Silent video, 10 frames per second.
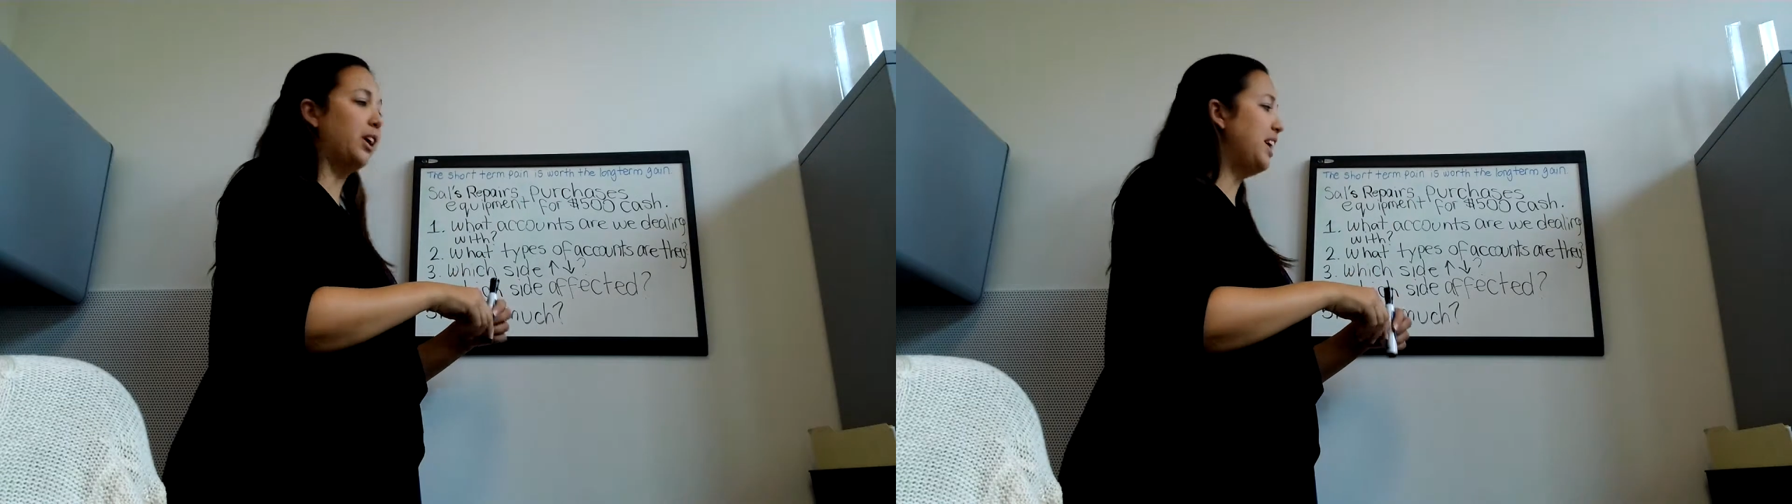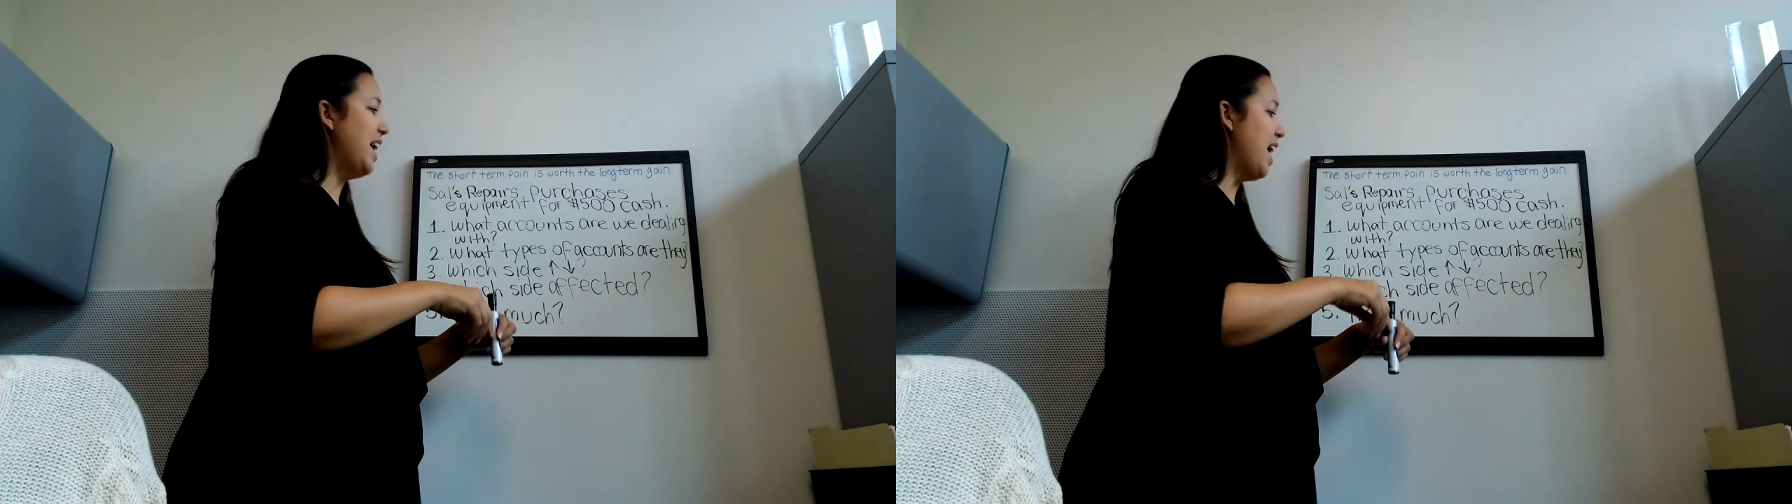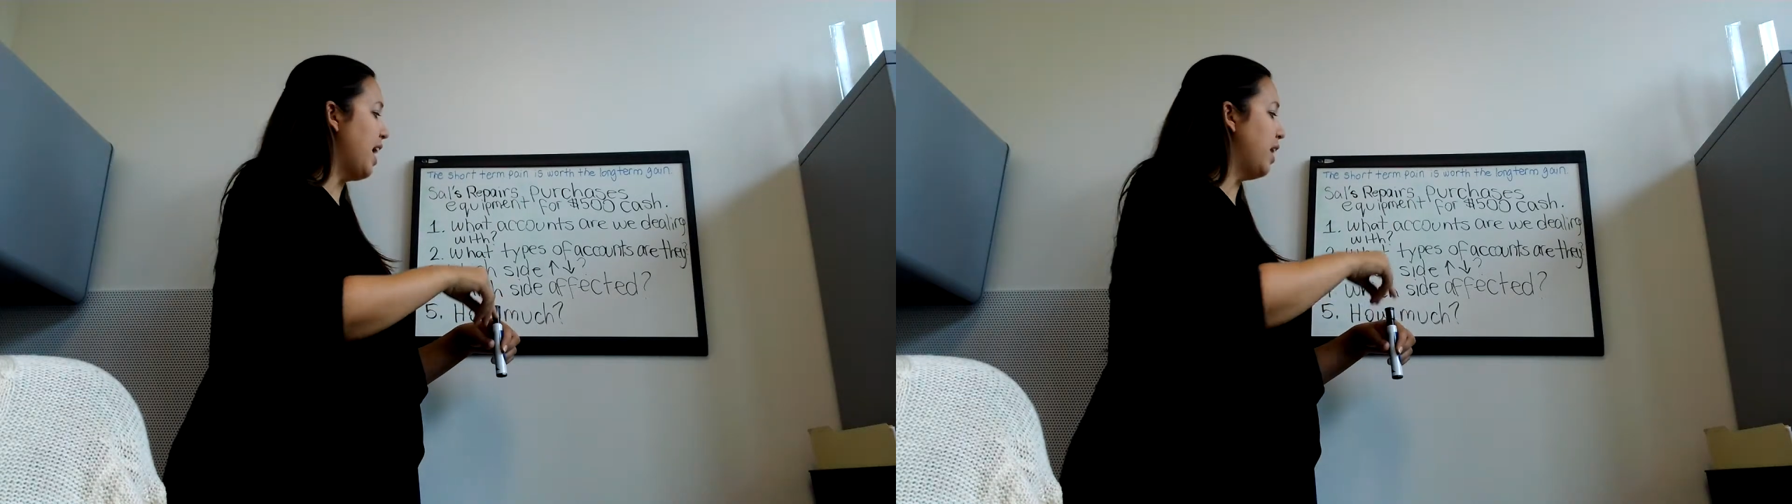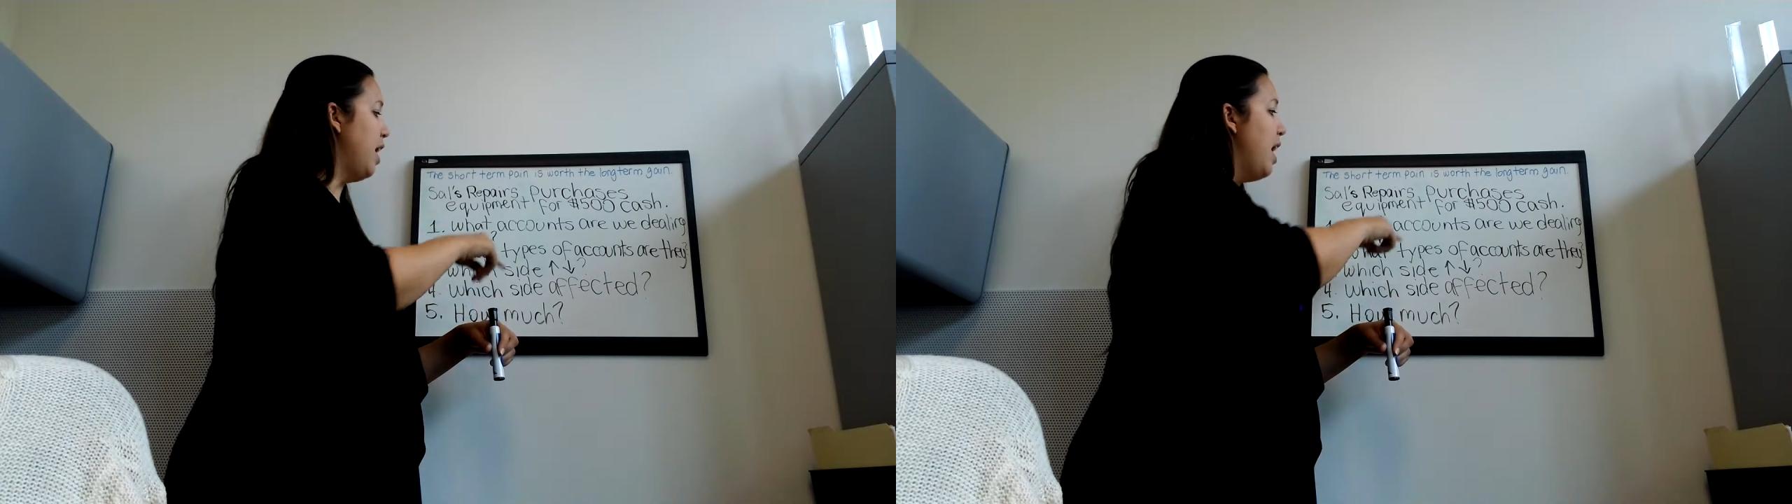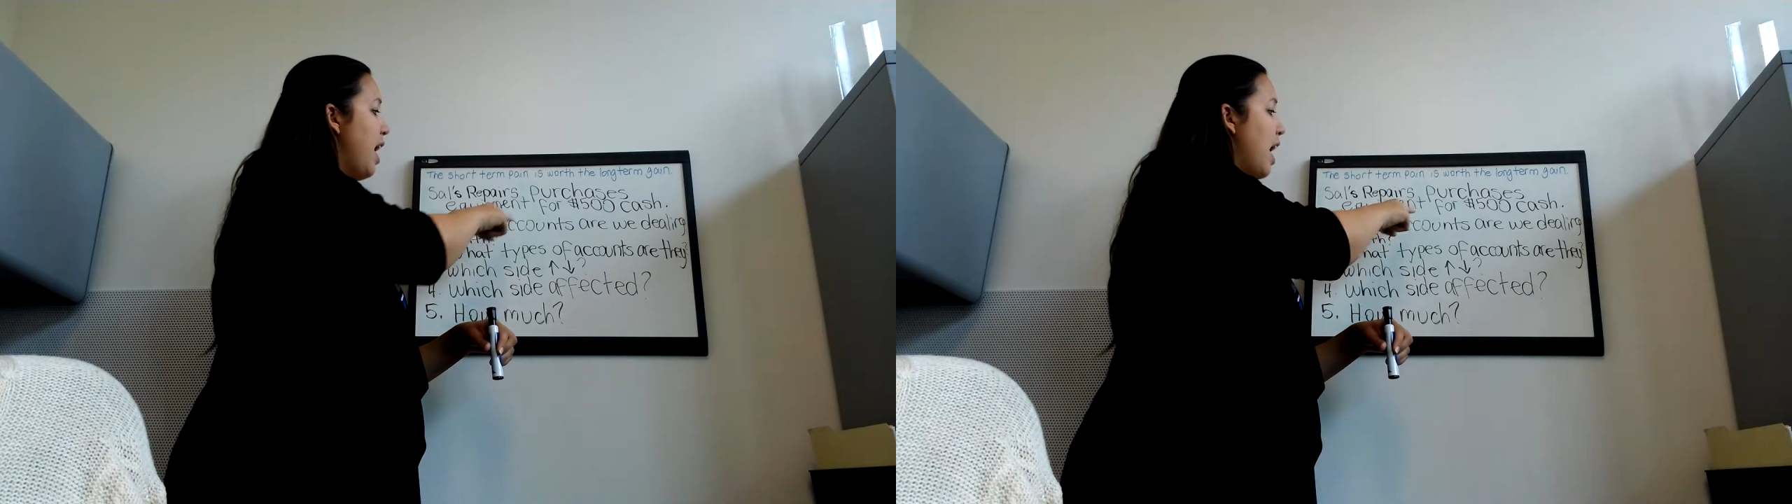again
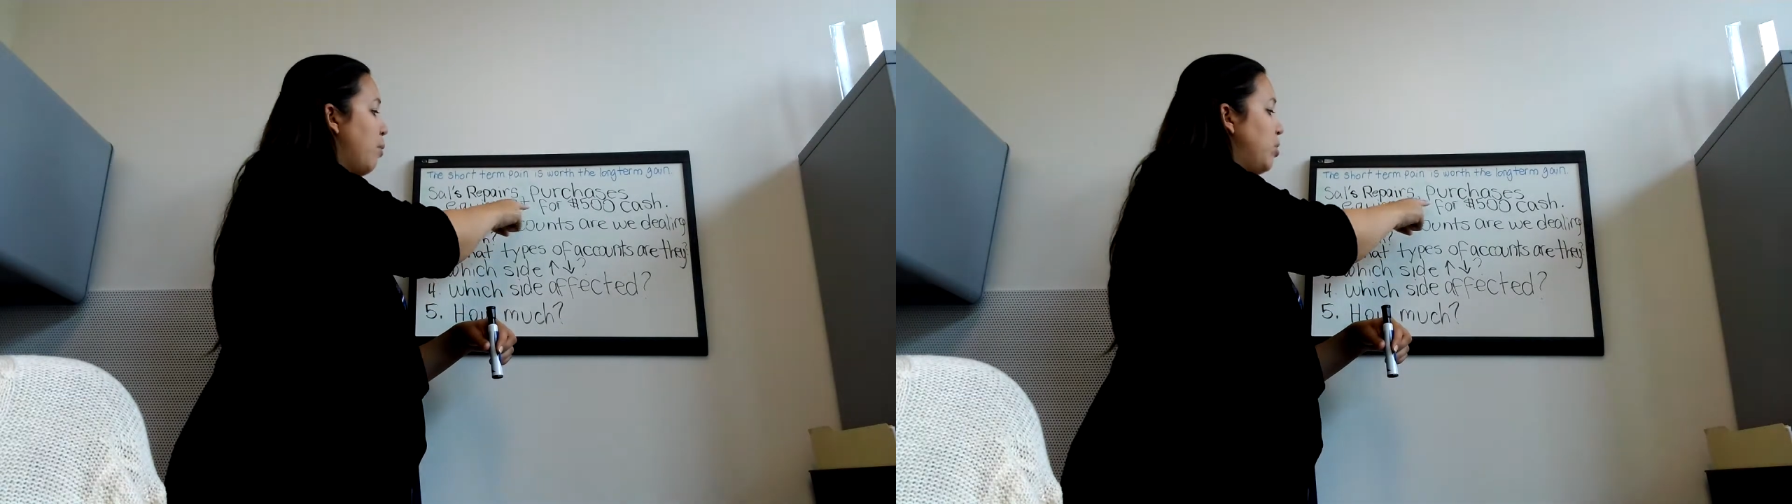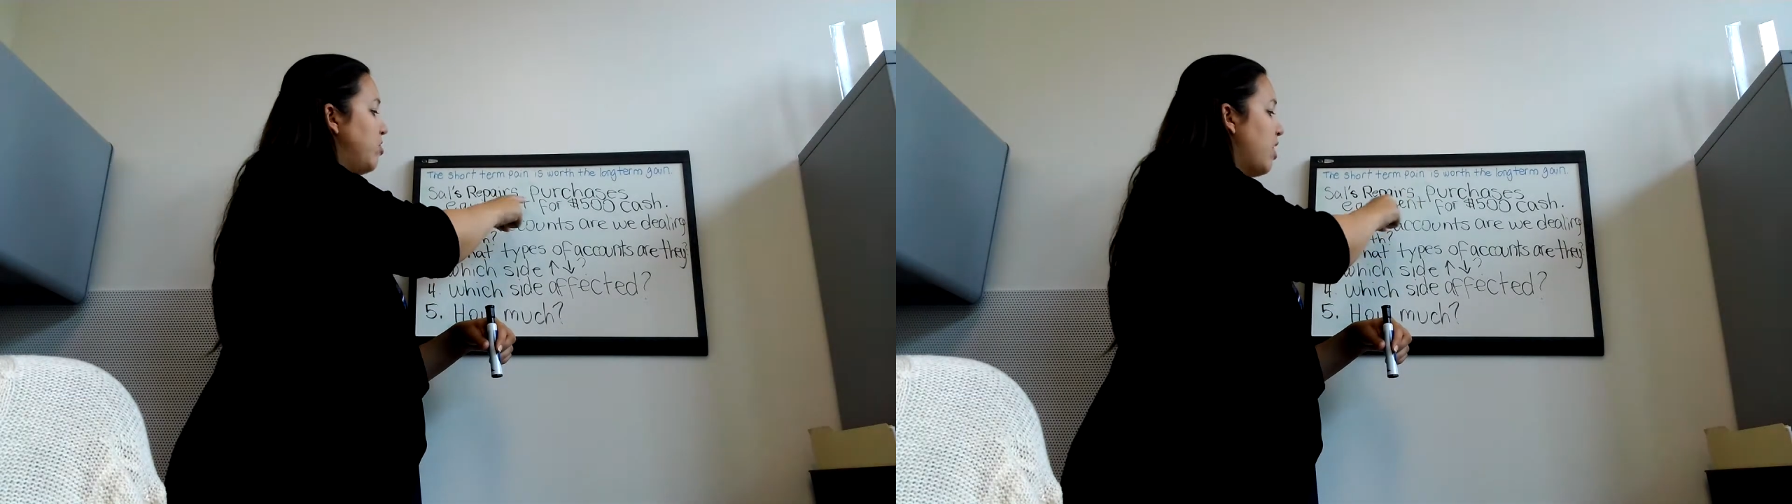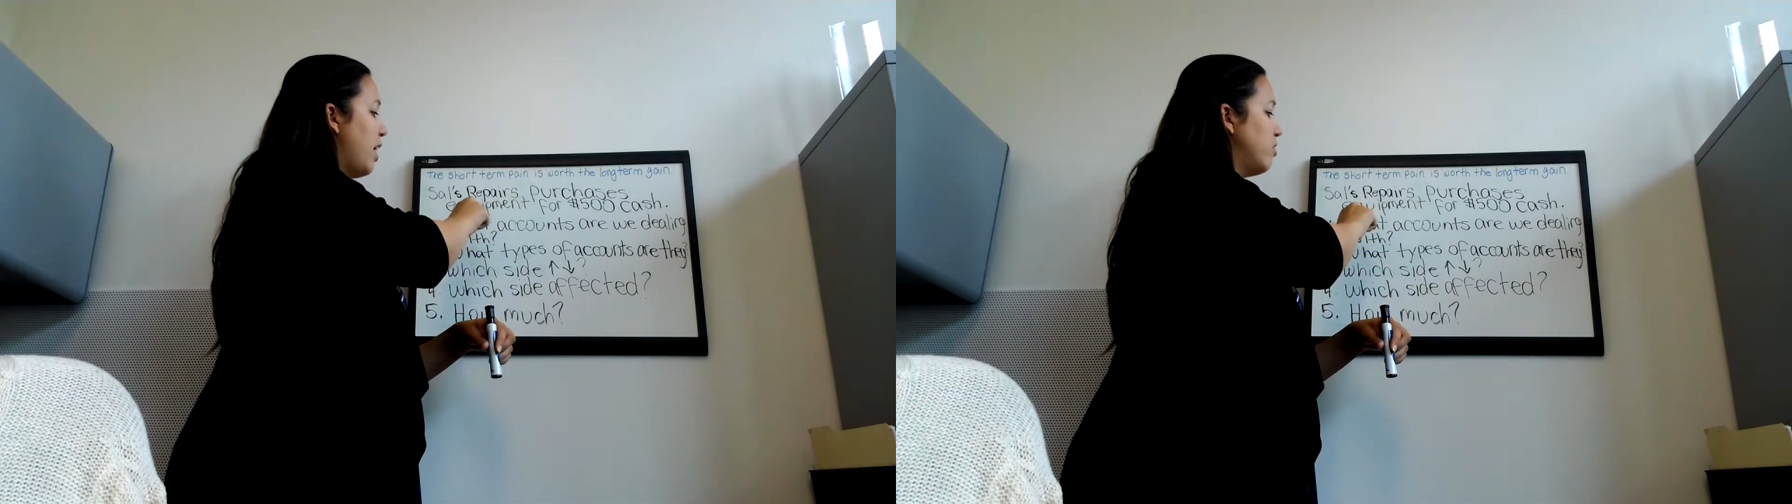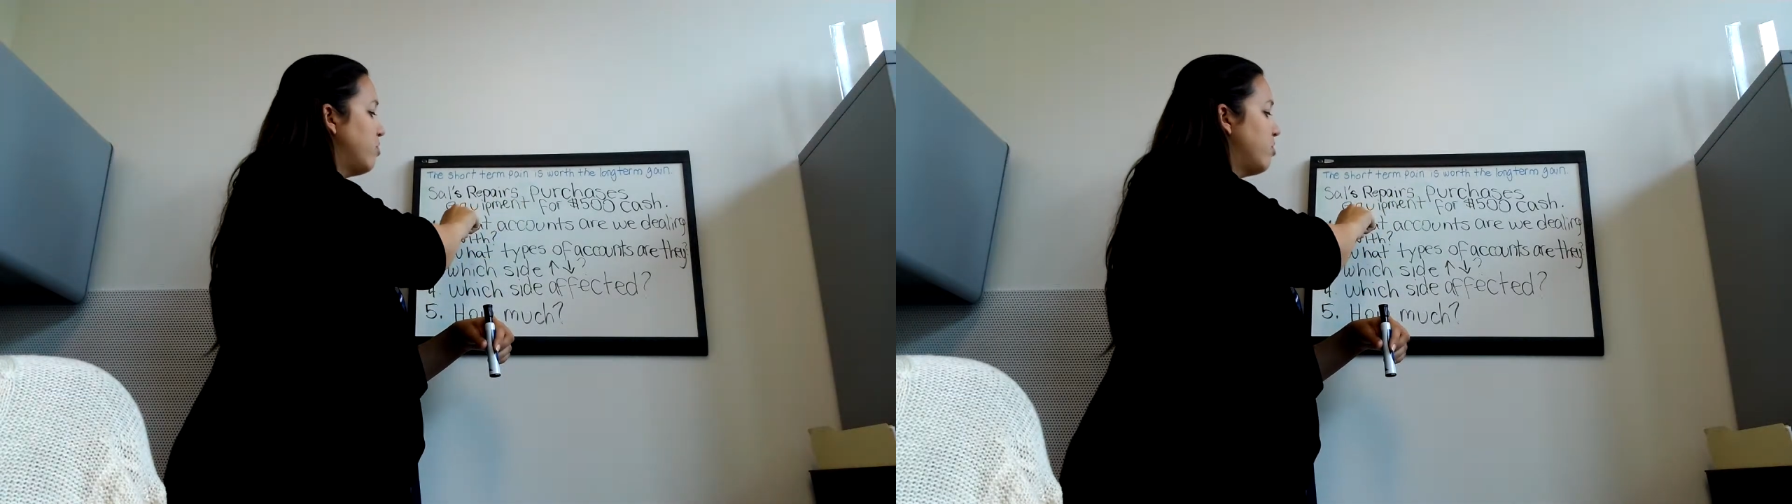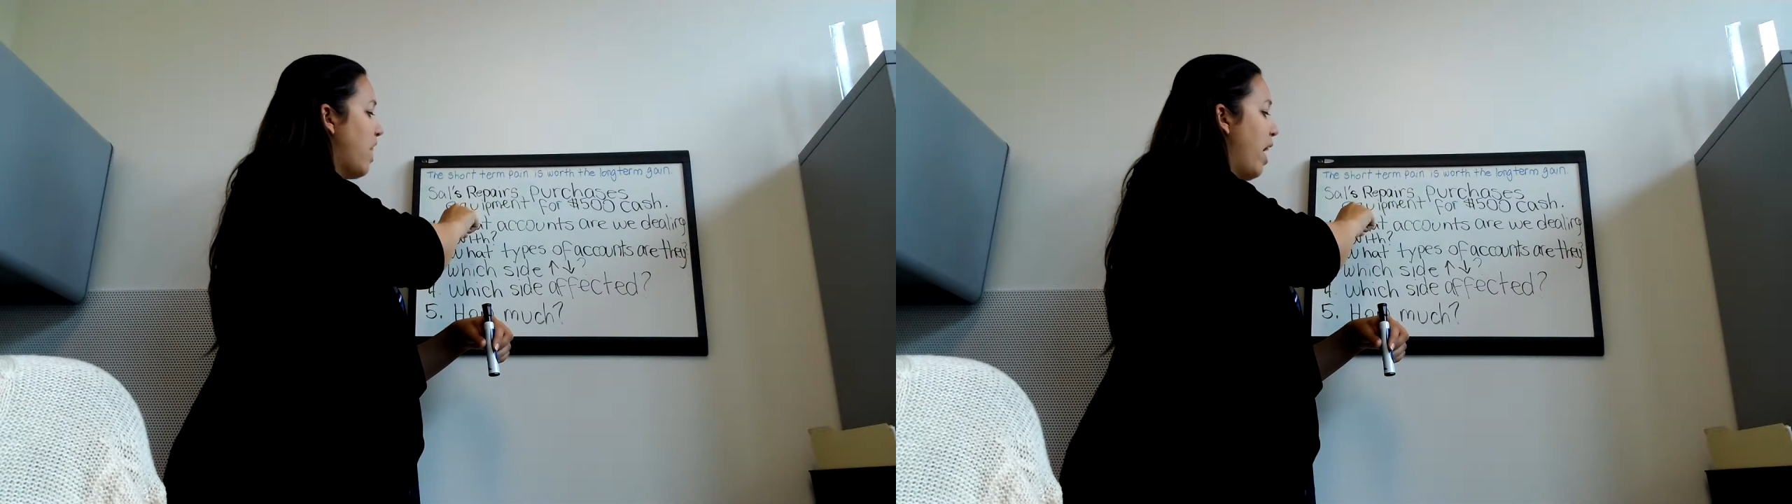and we say
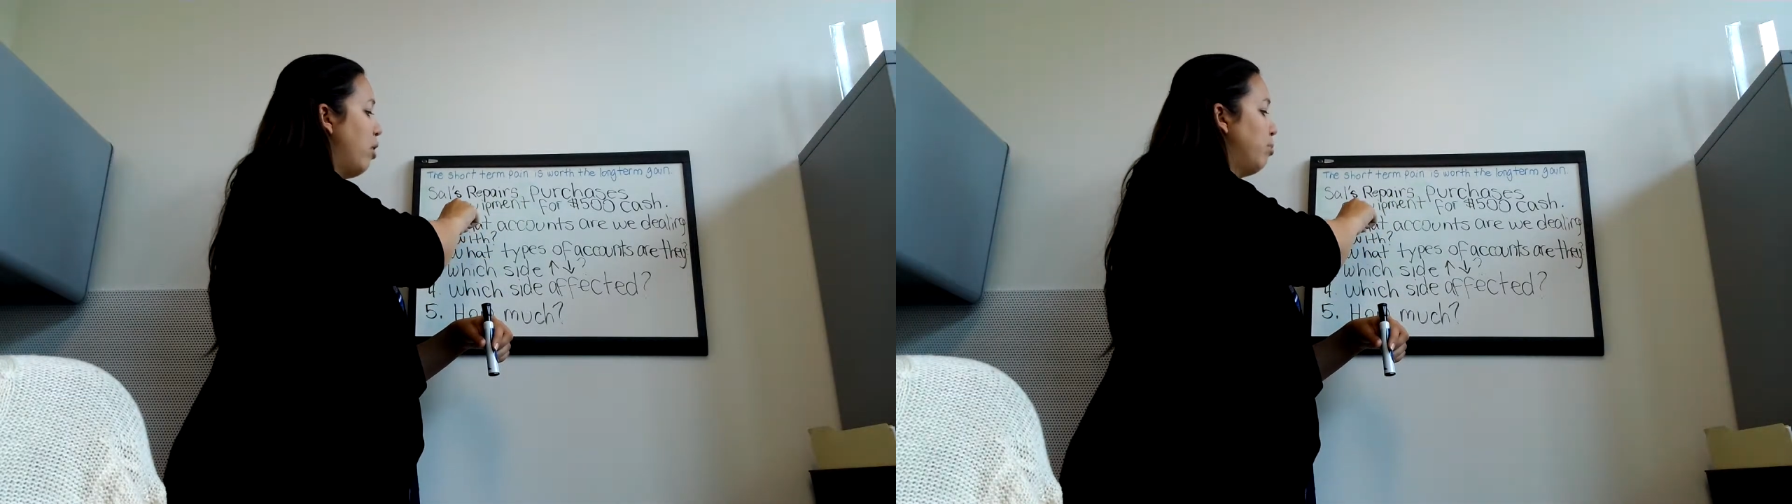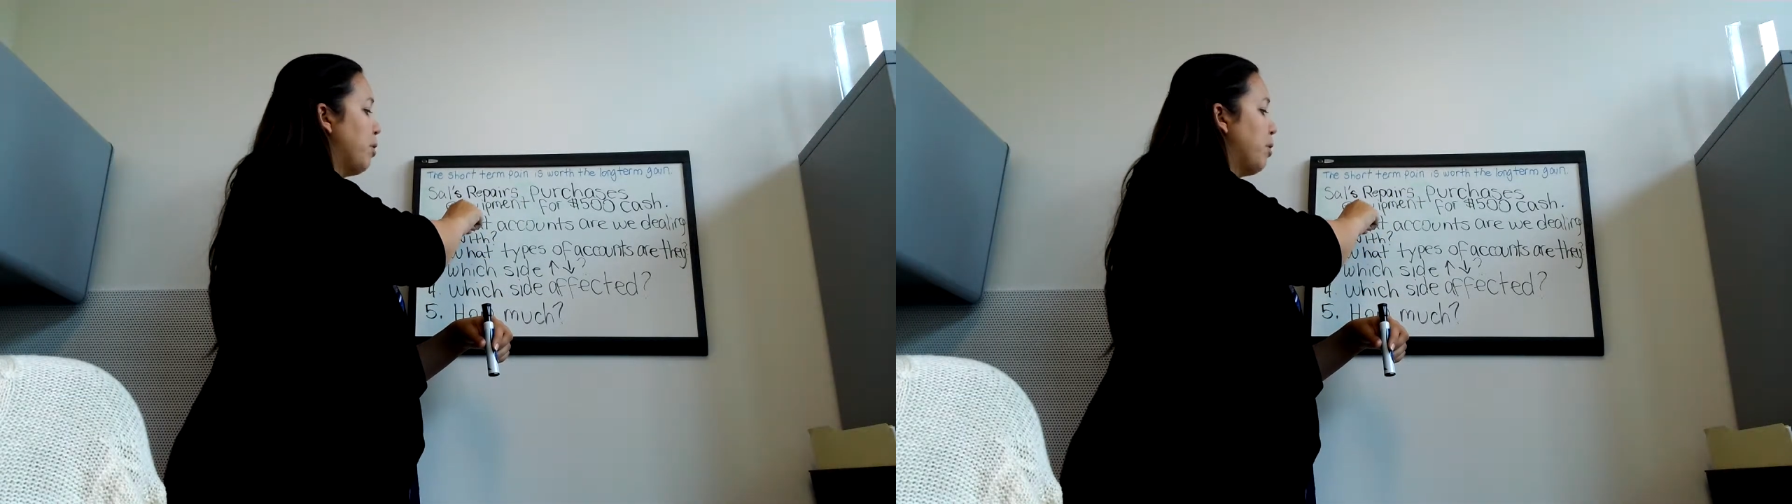Sal